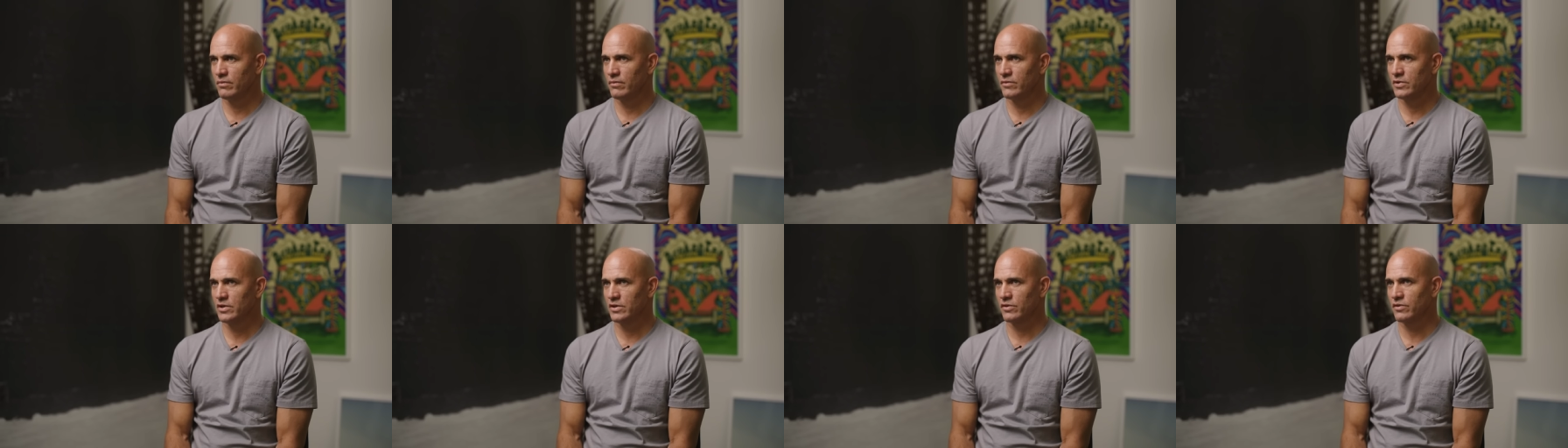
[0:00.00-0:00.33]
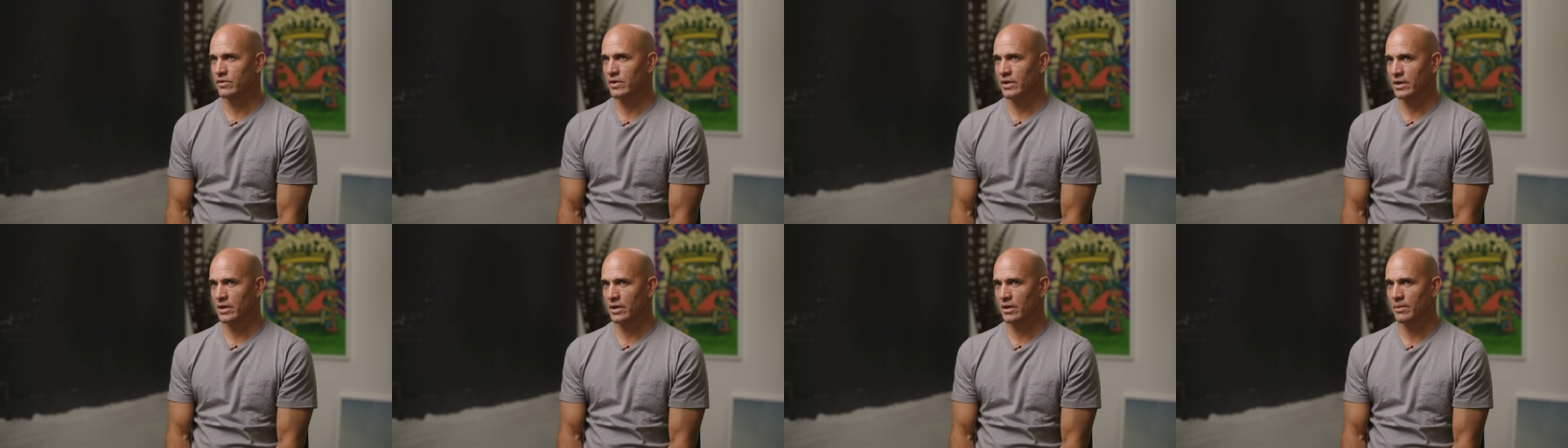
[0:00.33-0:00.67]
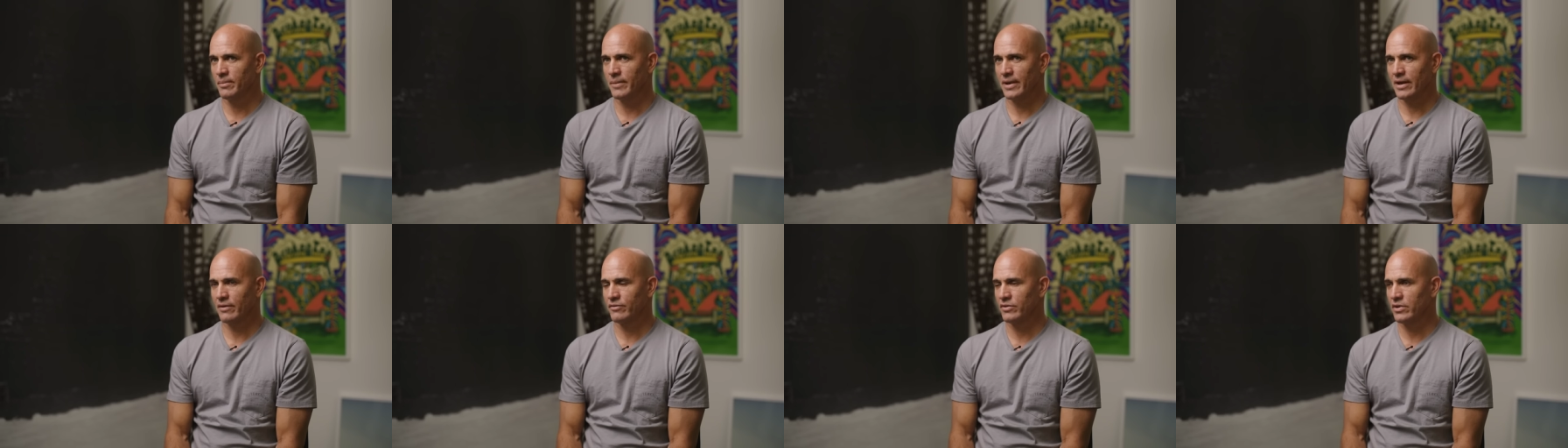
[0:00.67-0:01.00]
just thinking
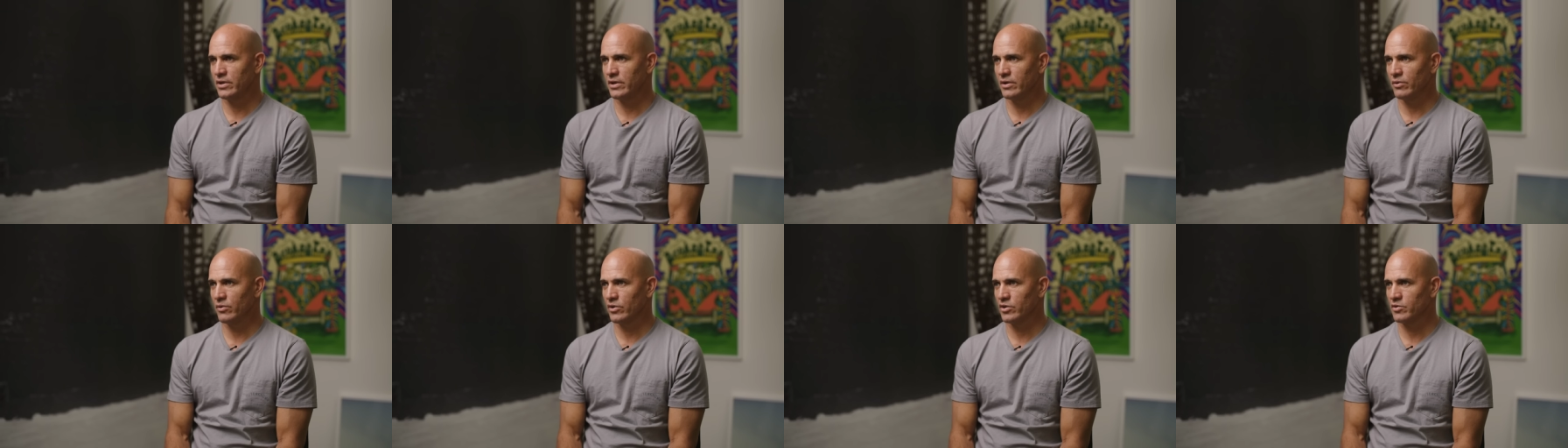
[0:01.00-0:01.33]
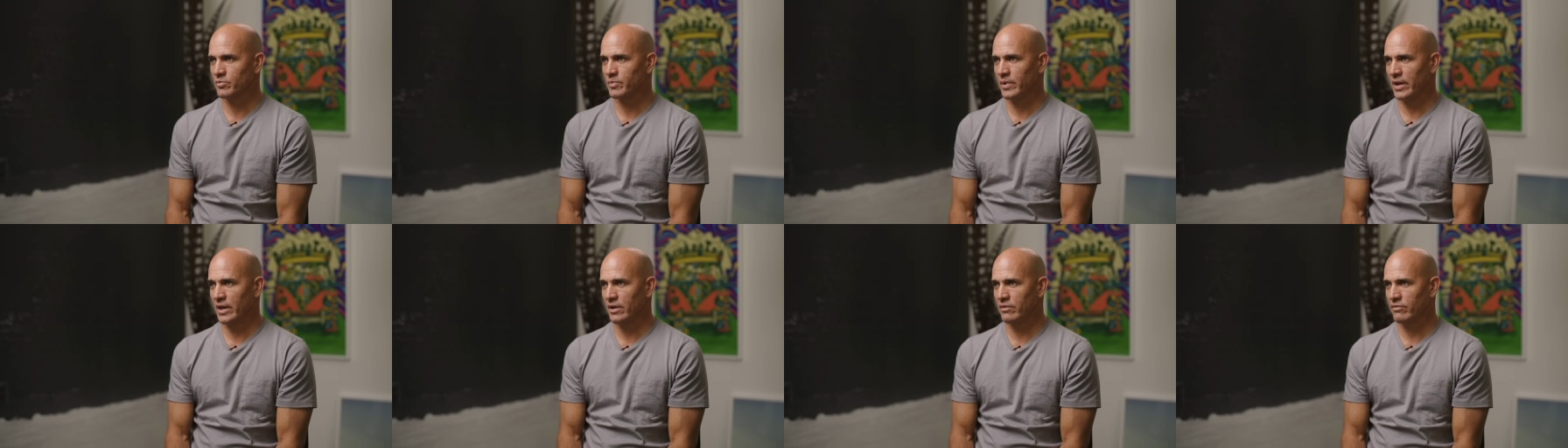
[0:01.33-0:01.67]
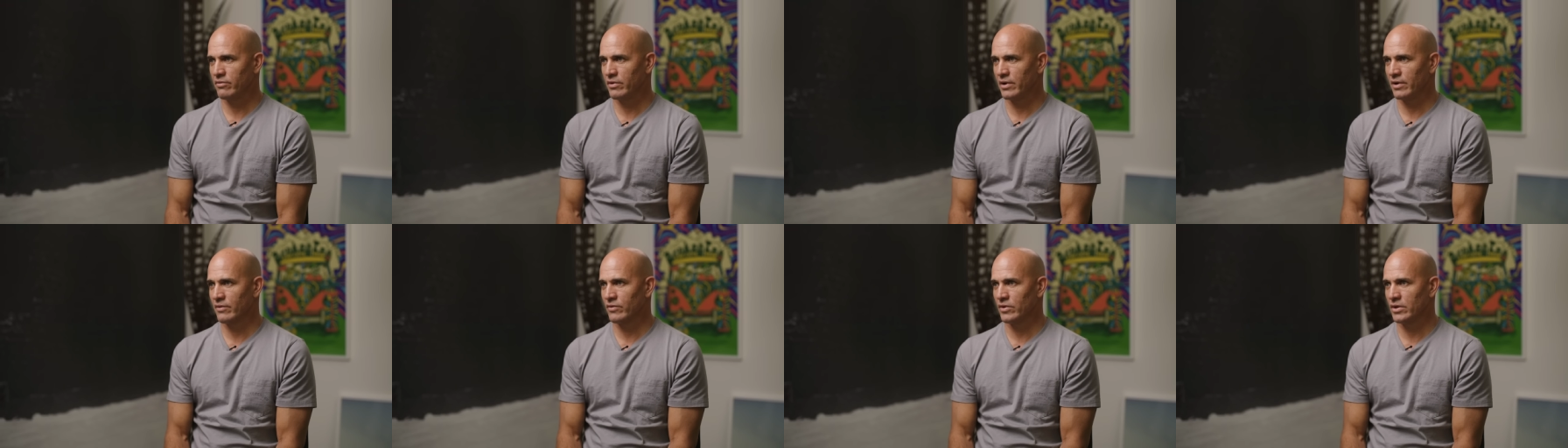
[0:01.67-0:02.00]
I'm gonna have to deal with this pain
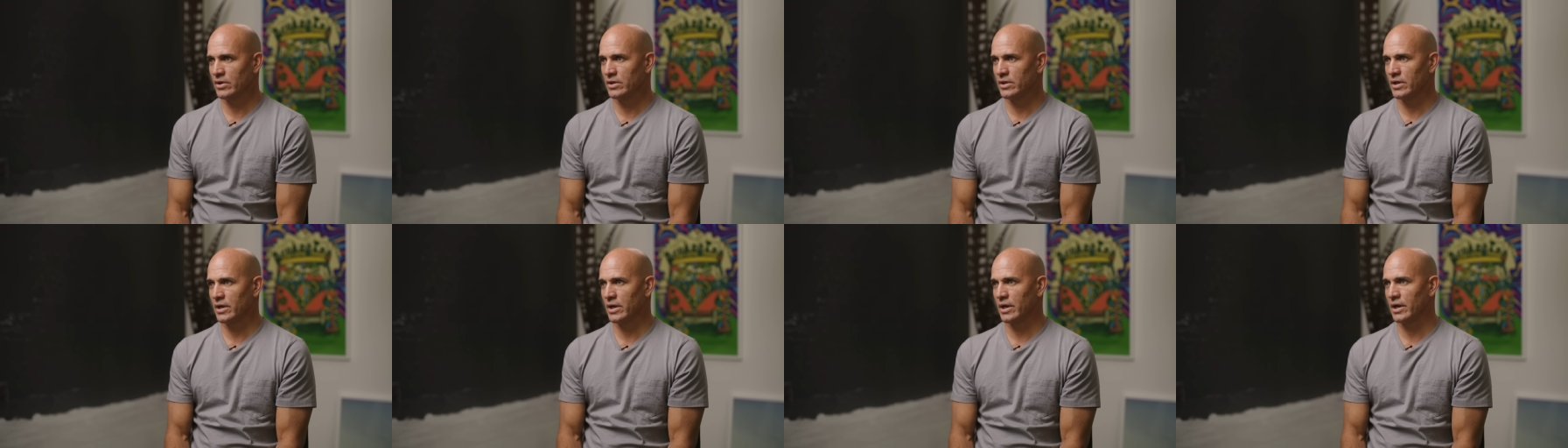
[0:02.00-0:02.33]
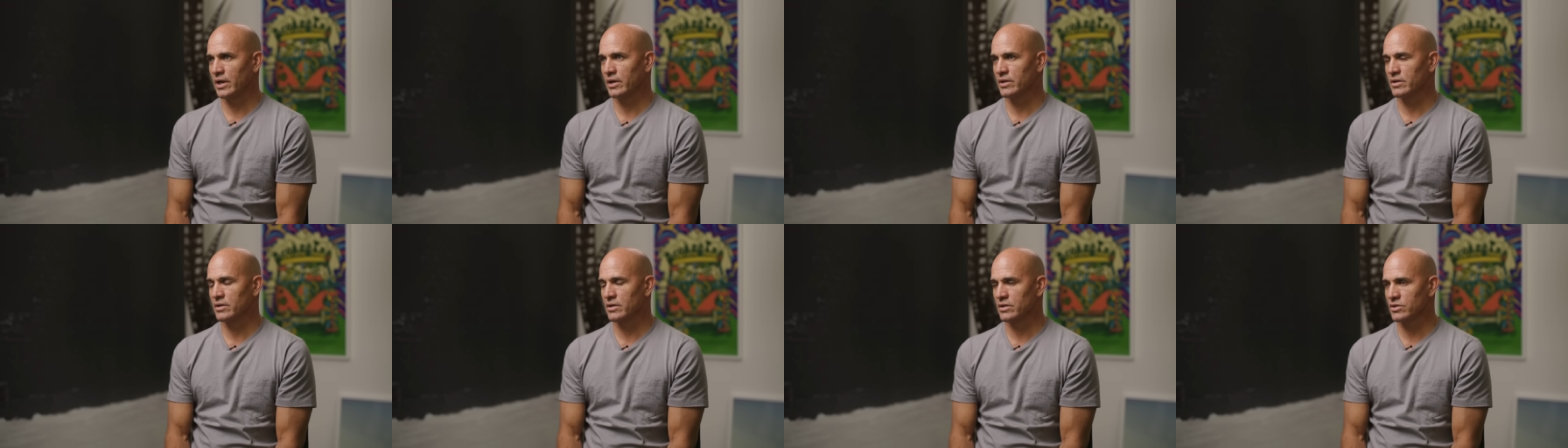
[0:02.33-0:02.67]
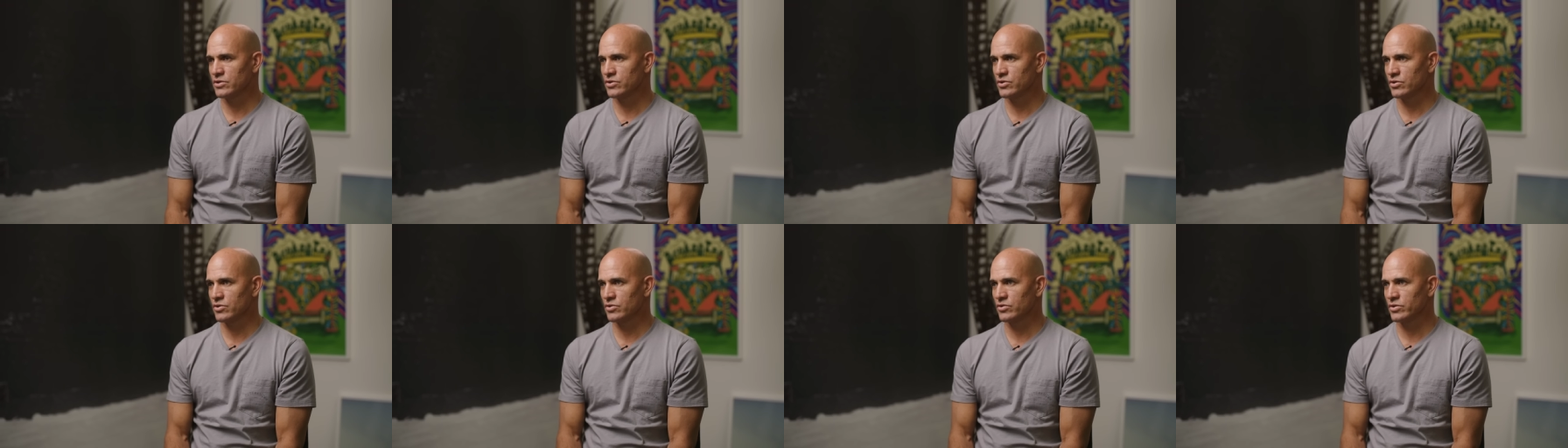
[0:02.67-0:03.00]
forever. And then I got
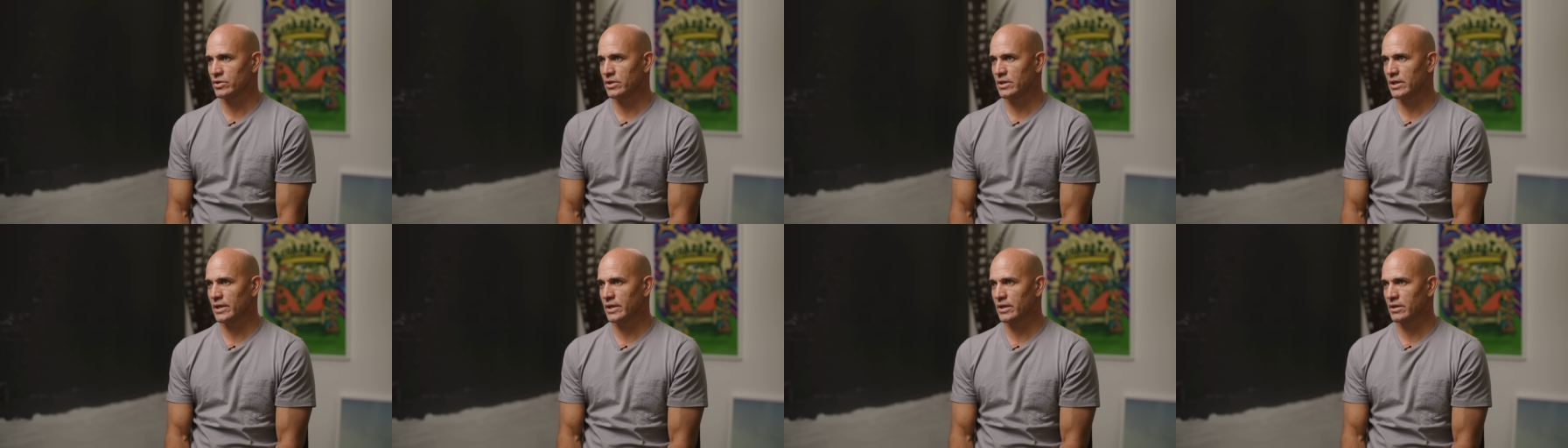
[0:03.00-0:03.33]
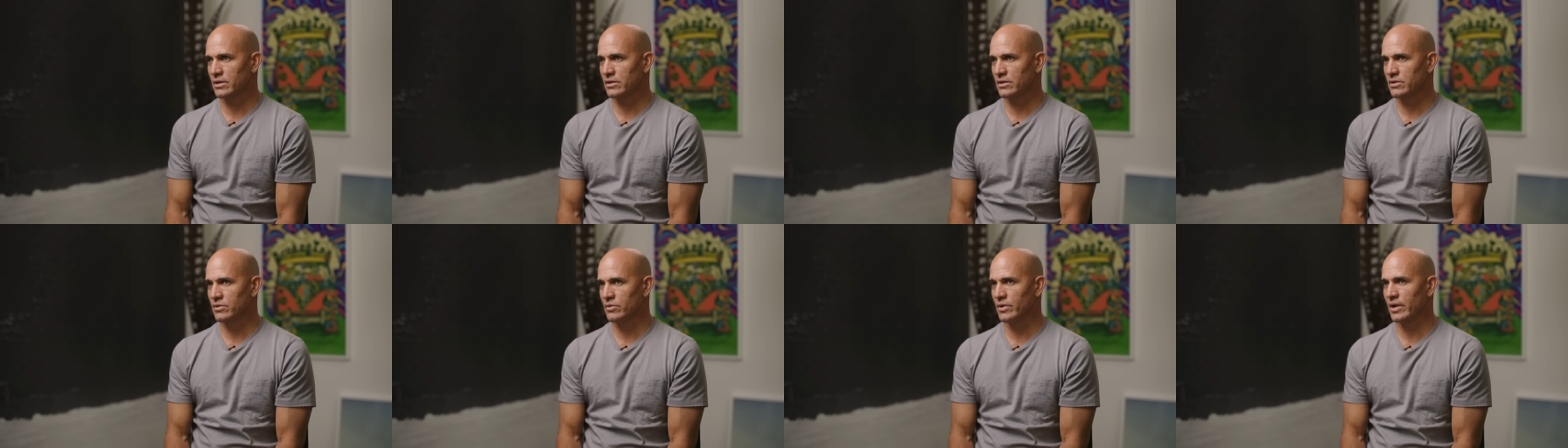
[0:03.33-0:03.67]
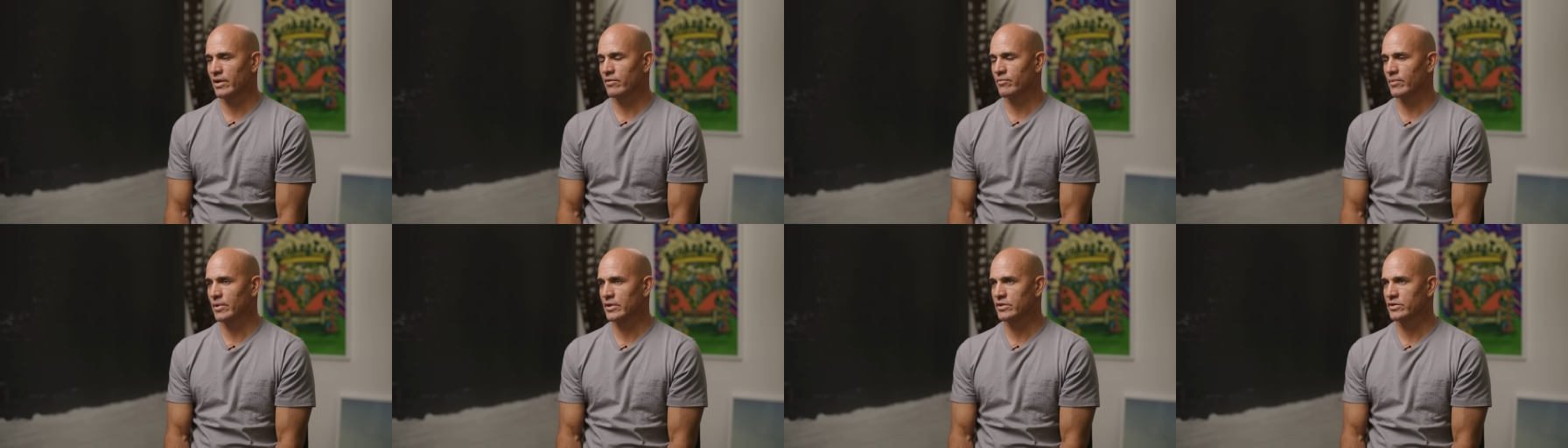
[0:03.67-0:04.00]
a surgery like two and a
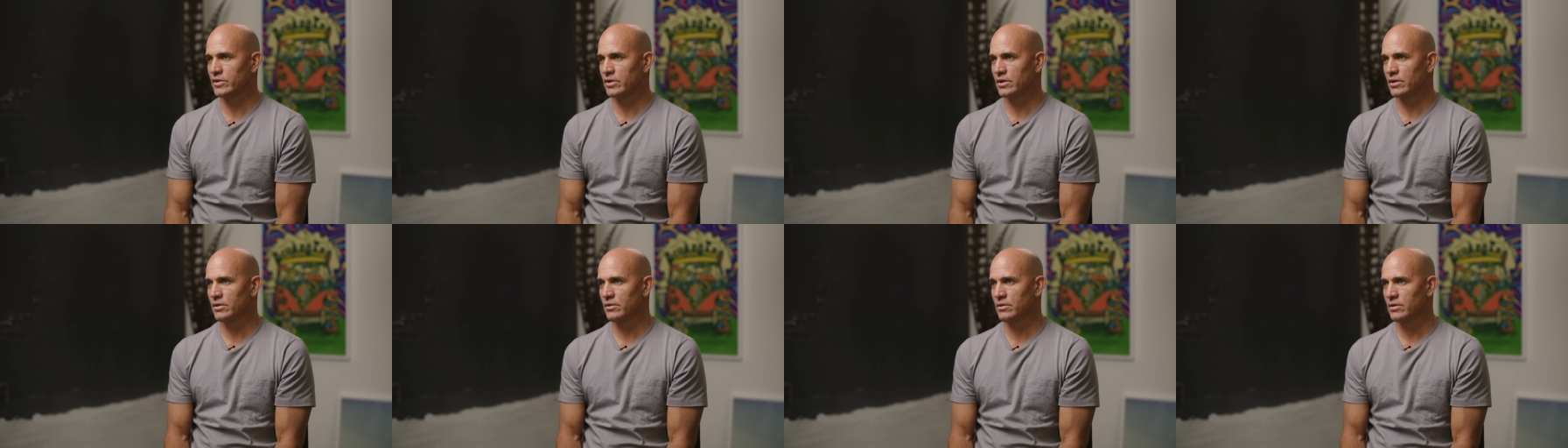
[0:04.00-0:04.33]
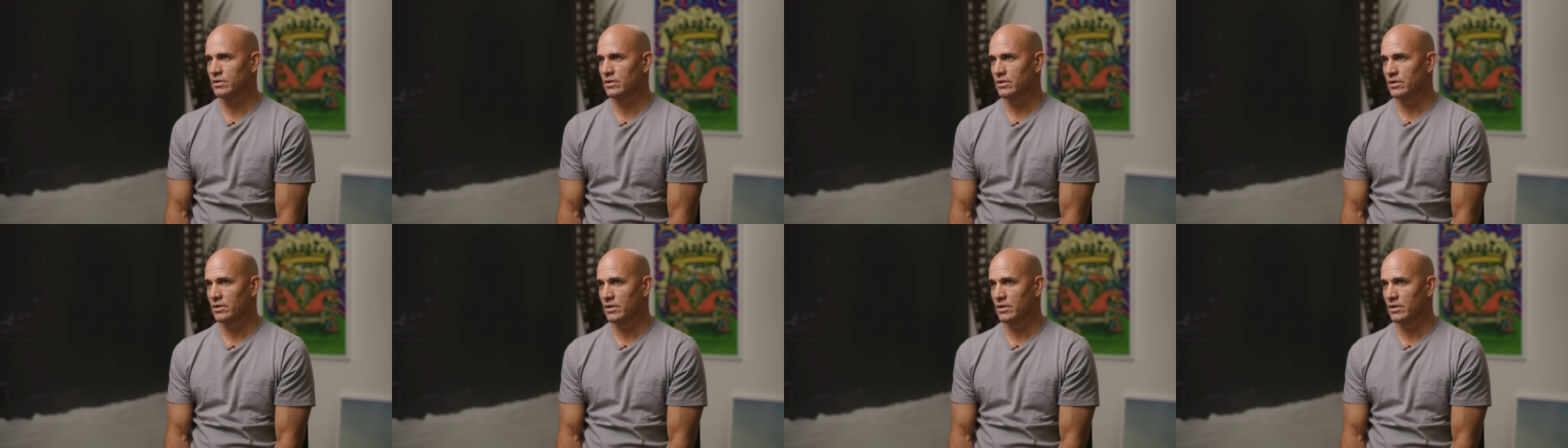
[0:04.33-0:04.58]
half months ago.